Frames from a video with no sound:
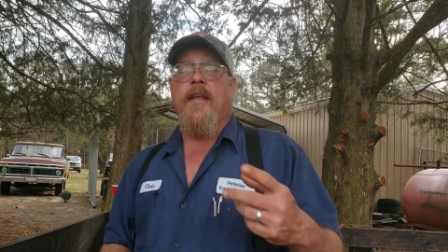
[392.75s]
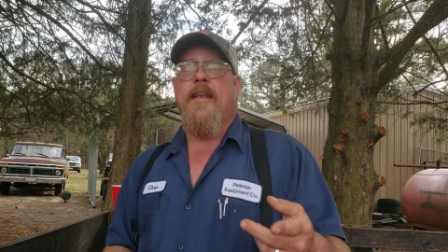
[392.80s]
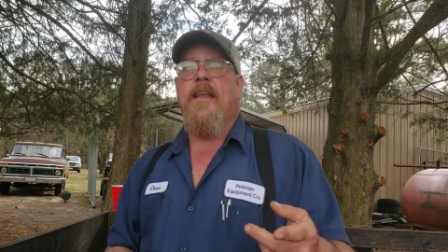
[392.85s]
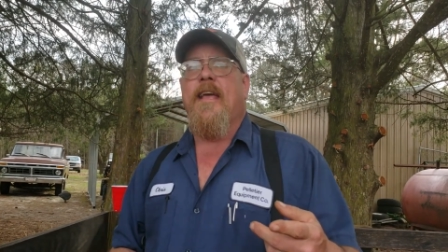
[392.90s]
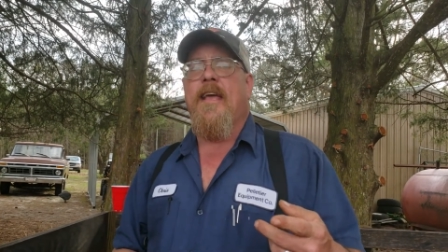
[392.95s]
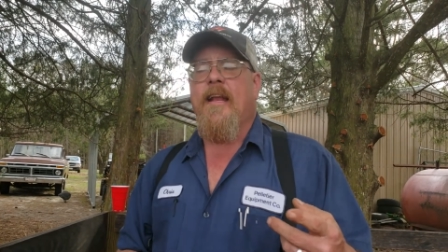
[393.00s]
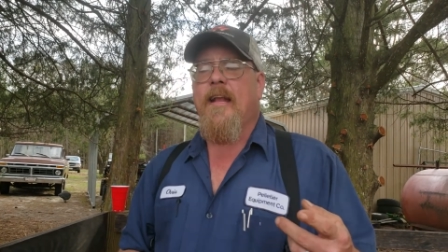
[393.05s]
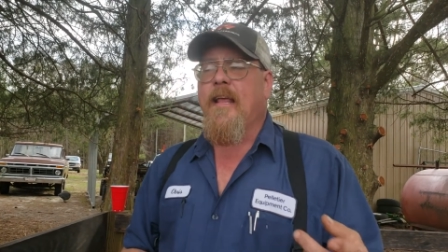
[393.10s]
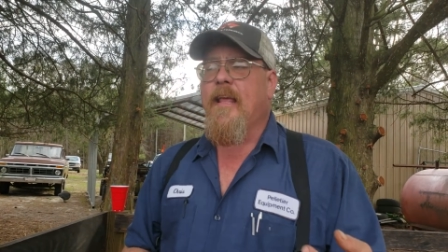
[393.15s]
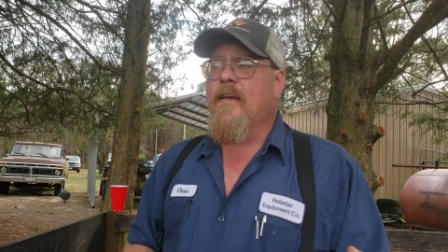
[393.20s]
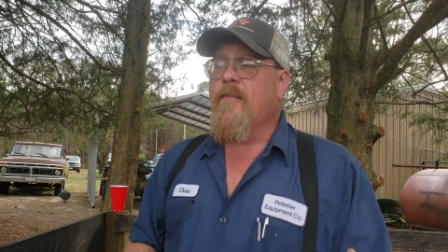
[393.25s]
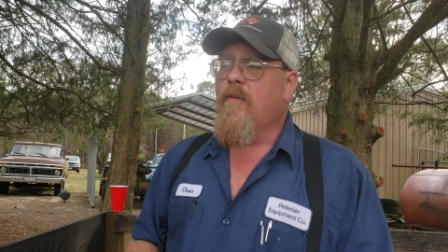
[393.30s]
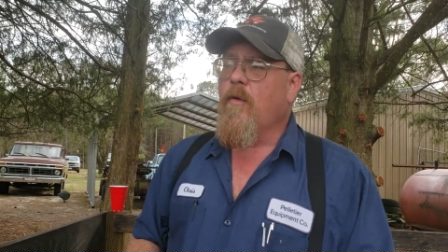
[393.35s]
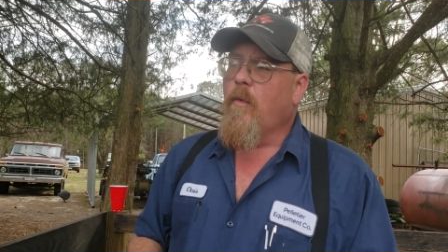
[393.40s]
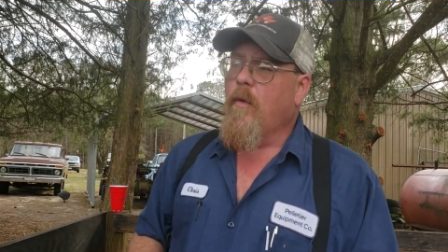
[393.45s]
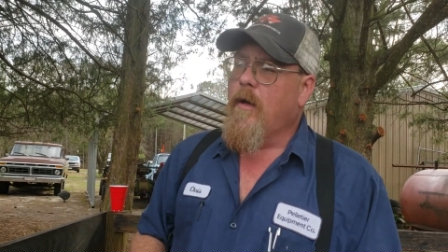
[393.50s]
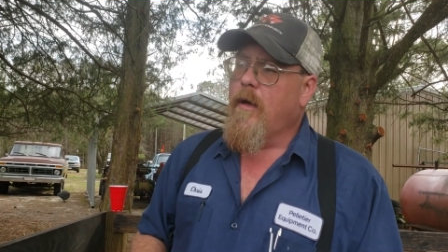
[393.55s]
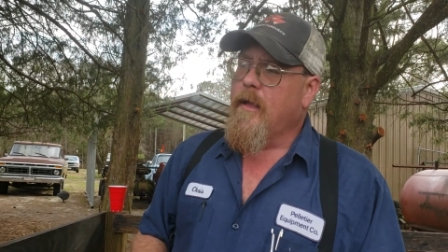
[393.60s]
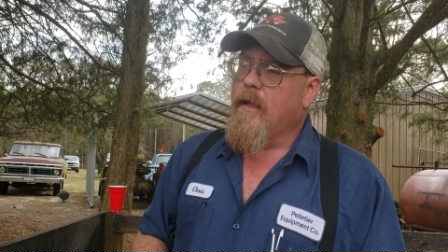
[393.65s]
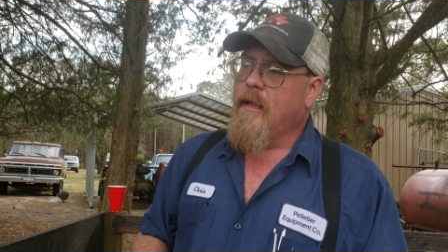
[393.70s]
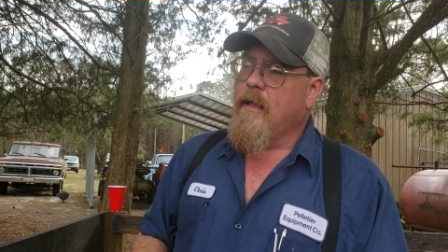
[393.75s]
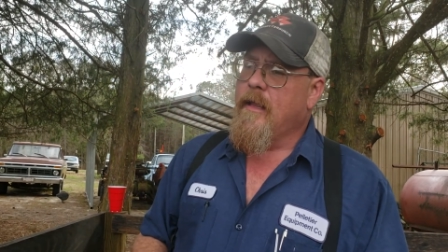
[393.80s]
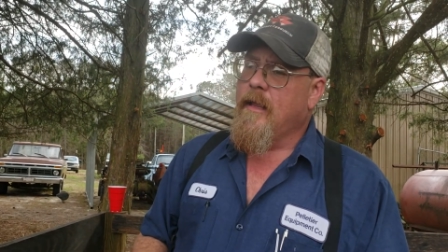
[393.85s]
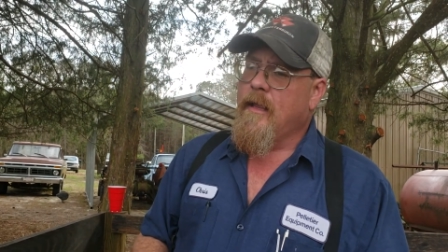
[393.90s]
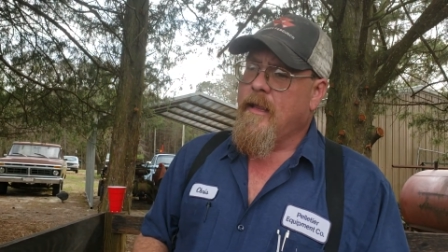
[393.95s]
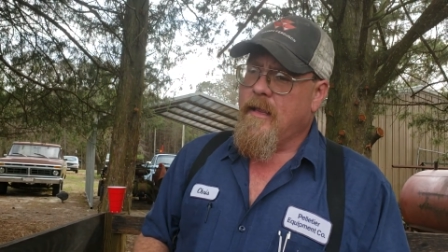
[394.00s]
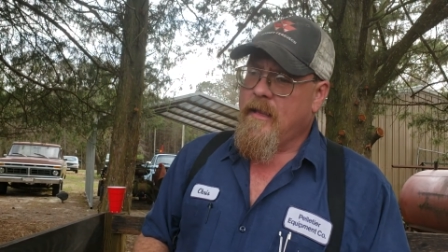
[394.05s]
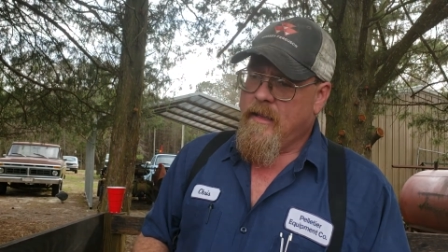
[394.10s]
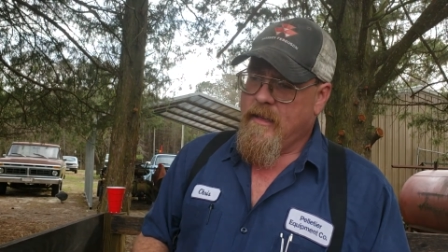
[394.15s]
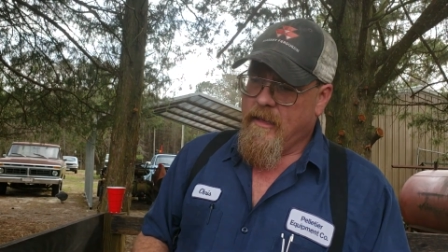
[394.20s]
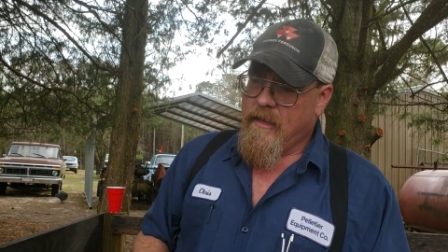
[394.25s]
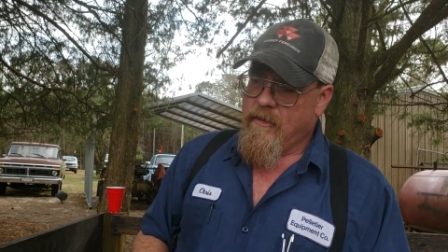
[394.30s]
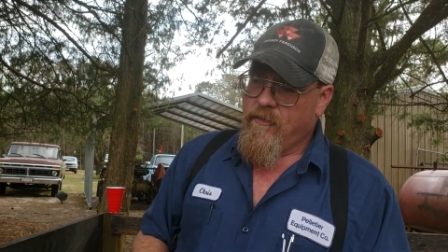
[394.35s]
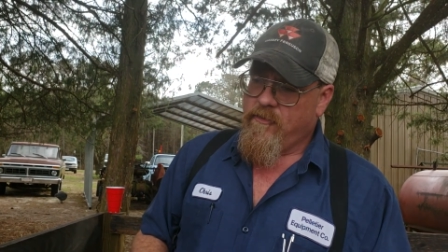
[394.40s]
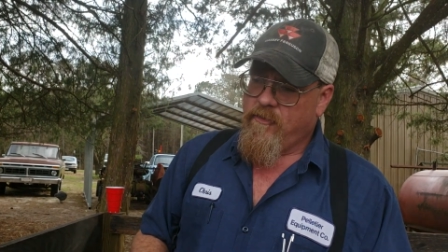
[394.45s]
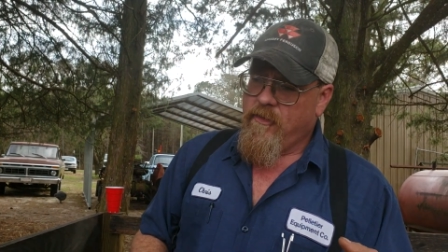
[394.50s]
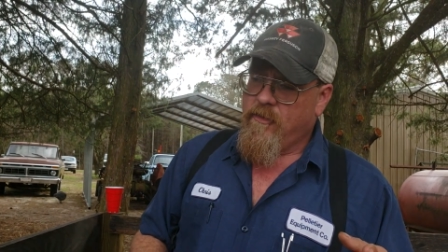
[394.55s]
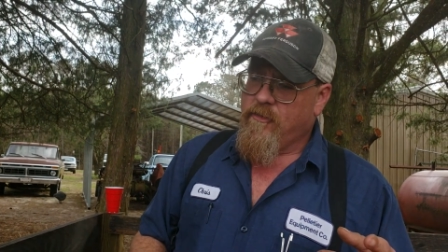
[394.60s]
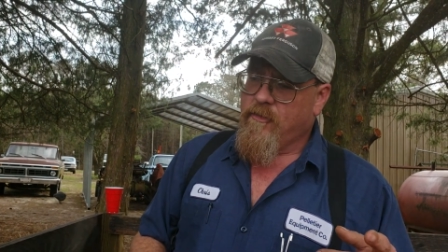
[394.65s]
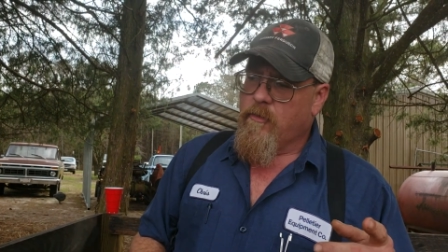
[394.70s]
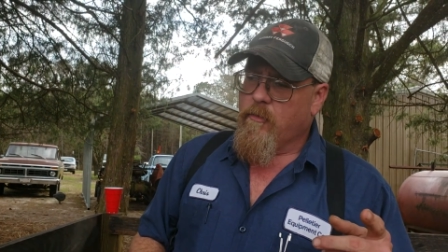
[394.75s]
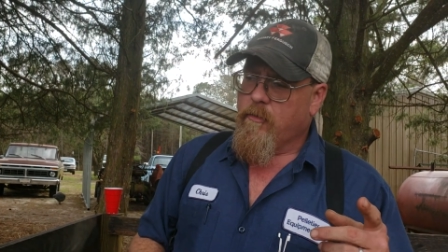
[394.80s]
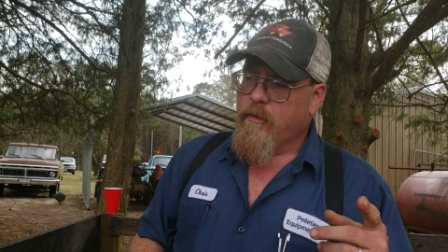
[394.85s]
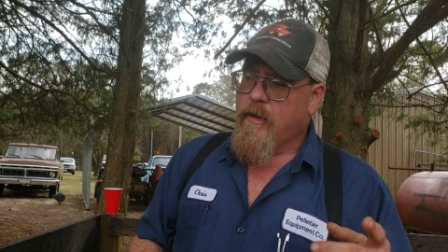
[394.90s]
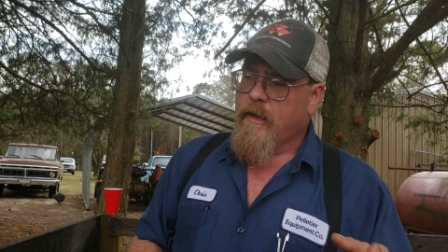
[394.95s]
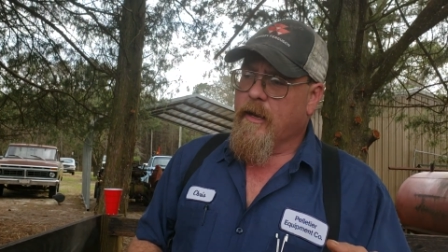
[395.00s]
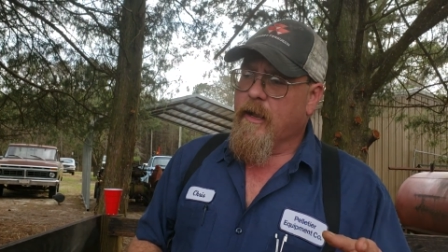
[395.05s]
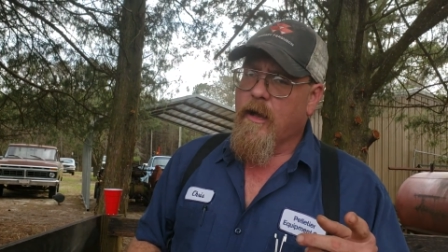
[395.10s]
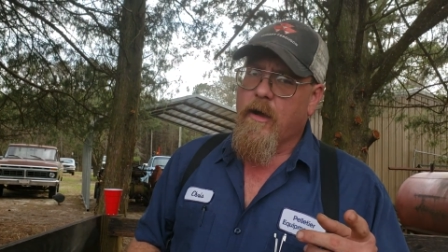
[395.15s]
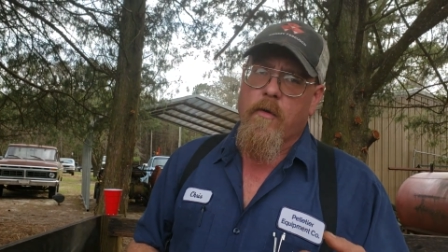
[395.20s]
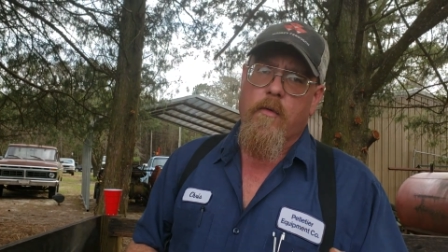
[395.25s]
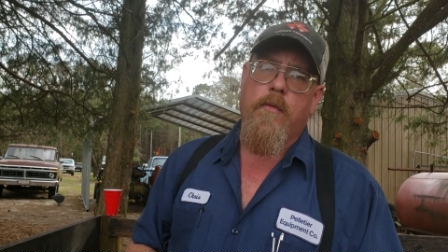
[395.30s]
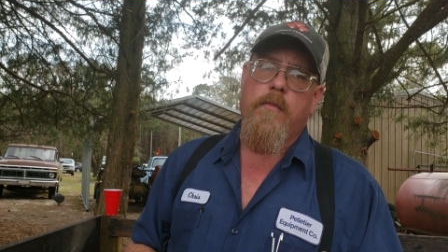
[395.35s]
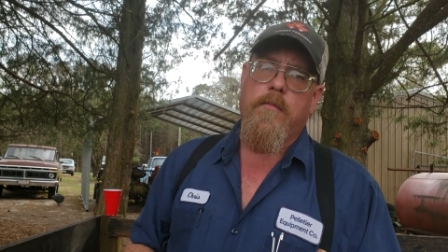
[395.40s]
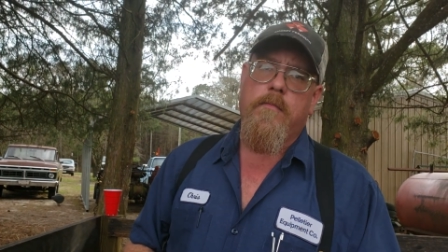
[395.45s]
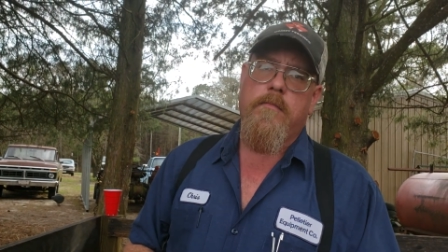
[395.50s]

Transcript: dead giveaway is she's going to dig a hole.